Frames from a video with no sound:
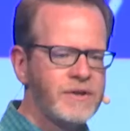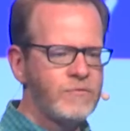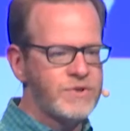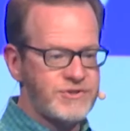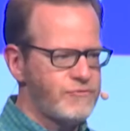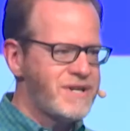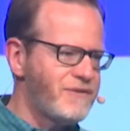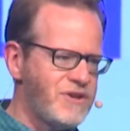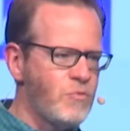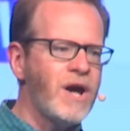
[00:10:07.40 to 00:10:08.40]
What's Arena
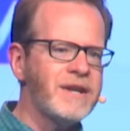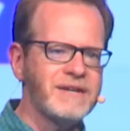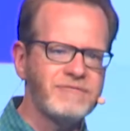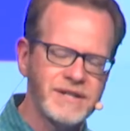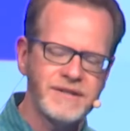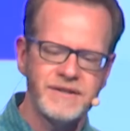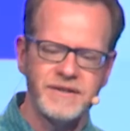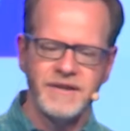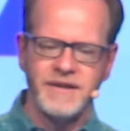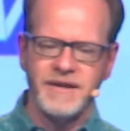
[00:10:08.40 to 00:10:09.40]
V1
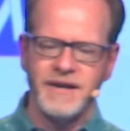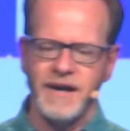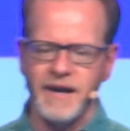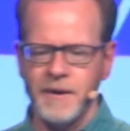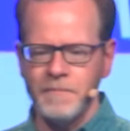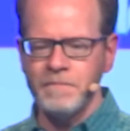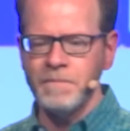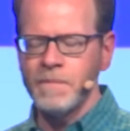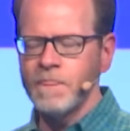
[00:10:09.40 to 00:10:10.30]
even?